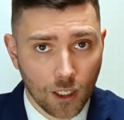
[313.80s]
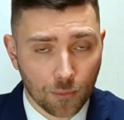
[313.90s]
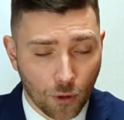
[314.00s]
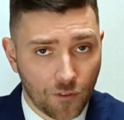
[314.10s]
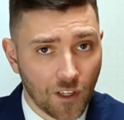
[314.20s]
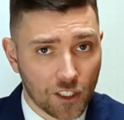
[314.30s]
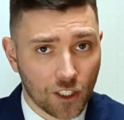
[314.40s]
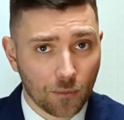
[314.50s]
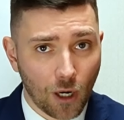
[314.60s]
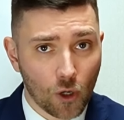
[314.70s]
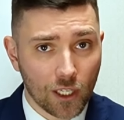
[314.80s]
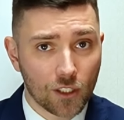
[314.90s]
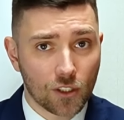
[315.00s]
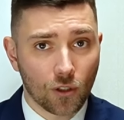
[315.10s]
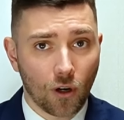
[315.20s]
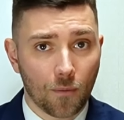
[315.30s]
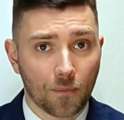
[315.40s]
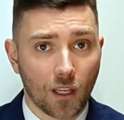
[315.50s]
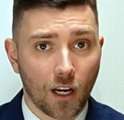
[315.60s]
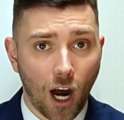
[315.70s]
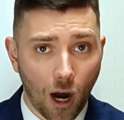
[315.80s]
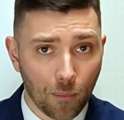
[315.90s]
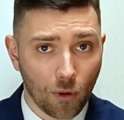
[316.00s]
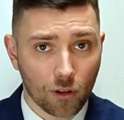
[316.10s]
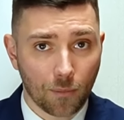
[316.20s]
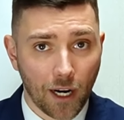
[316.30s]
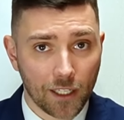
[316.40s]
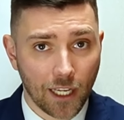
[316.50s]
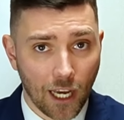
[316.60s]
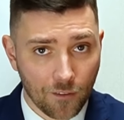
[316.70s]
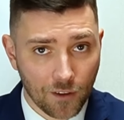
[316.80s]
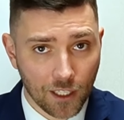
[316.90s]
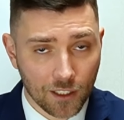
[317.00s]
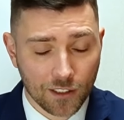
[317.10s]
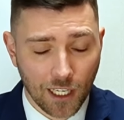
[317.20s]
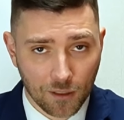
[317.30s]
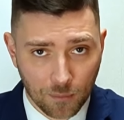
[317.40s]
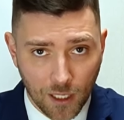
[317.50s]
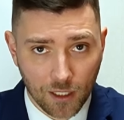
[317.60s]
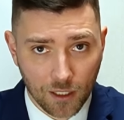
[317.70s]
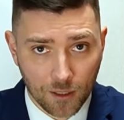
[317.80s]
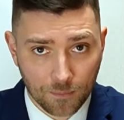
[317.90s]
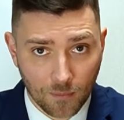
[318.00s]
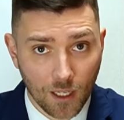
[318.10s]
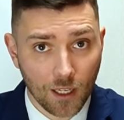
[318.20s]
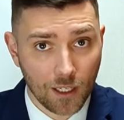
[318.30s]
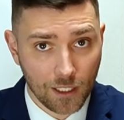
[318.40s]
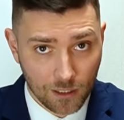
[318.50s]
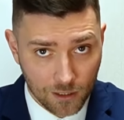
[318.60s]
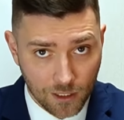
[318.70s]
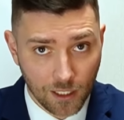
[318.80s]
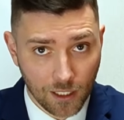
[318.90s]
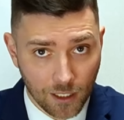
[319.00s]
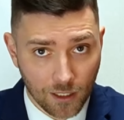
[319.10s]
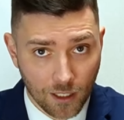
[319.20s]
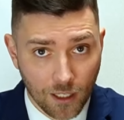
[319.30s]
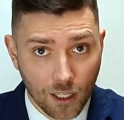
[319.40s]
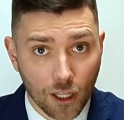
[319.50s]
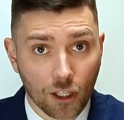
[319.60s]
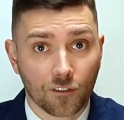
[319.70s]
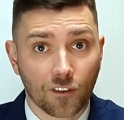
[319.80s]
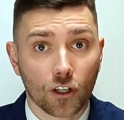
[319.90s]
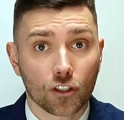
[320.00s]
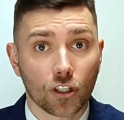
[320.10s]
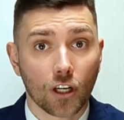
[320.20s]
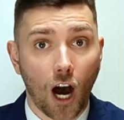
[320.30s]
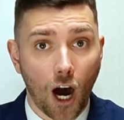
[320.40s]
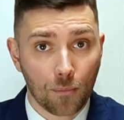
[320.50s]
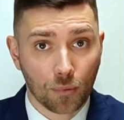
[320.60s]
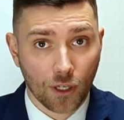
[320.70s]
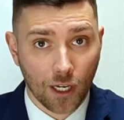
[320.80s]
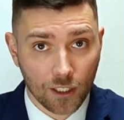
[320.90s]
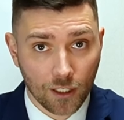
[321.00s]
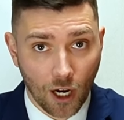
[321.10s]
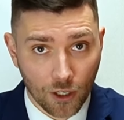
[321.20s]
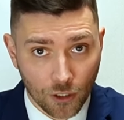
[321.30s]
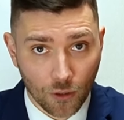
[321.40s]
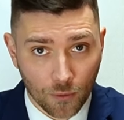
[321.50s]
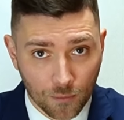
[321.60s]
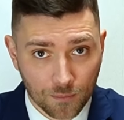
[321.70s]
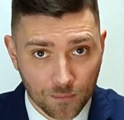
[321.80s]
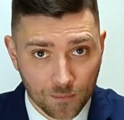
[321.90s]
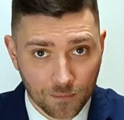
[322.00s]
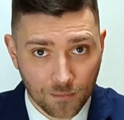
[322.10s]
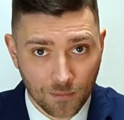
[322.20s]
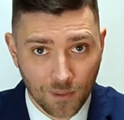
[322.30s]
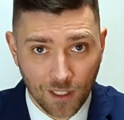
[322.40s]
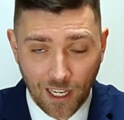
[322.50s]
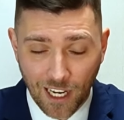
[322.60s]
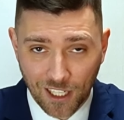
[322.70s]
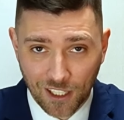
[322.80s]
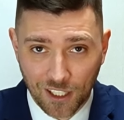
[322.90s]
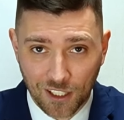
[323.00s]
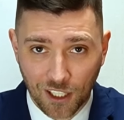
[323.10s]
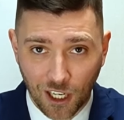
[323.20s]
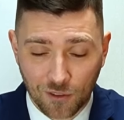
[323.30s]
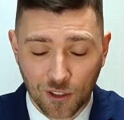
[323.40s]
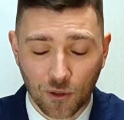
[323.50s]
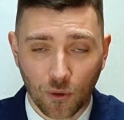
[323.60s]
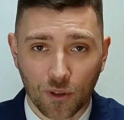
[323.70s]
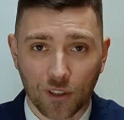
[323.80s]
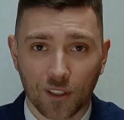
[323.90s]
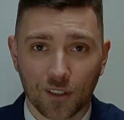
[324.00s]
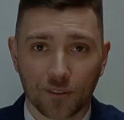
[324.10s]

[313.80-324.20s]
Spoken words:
Professor Maurizio, humbled by the evidence, admitted, "Indeed, the Virgin operated on you." End of story.